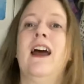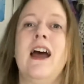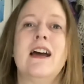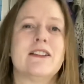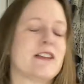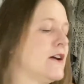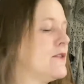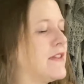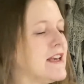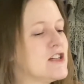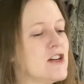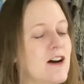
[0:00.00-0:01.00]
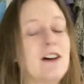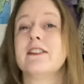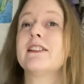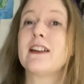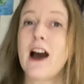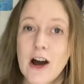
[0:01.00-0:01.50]
So these
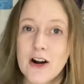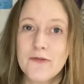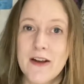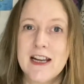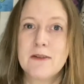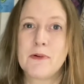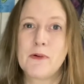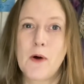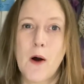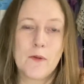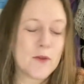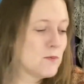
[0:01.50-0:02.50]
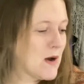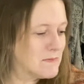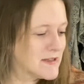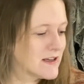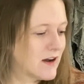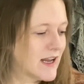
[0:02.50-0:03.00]
yarns are available on the
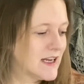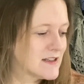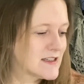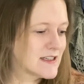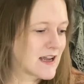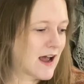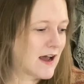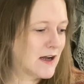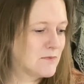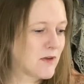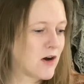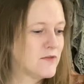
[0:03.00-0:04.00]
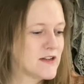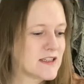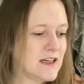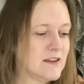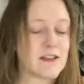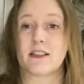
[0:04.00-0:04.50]
website.
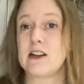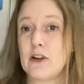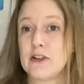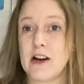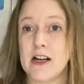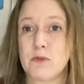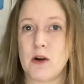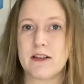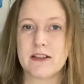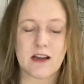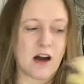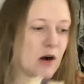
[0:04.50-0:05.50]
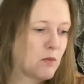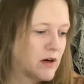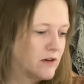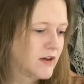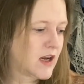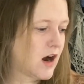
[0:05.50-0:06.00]
Obviously the snow dyed ones are one
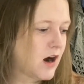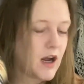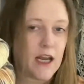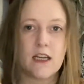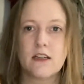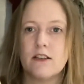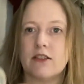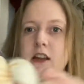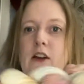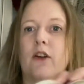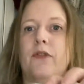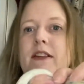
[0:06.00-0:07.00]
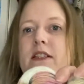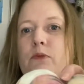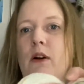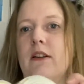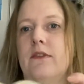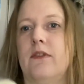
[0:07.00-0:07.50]
of a kind, so this
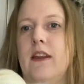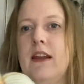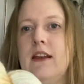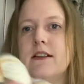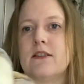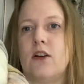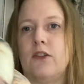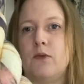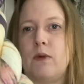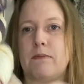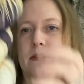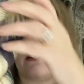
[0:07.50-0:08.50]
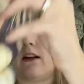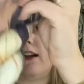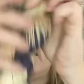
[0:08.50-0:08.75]
one is on the website.